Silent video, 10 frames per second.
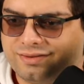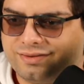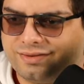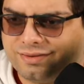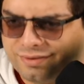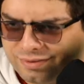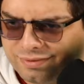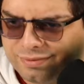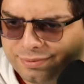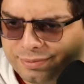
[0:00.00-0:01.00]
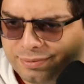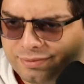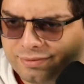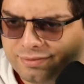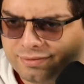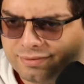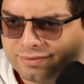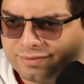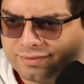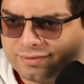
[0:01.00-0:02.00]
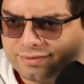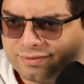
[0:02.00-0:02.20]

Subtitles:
So you didn't try to stab him?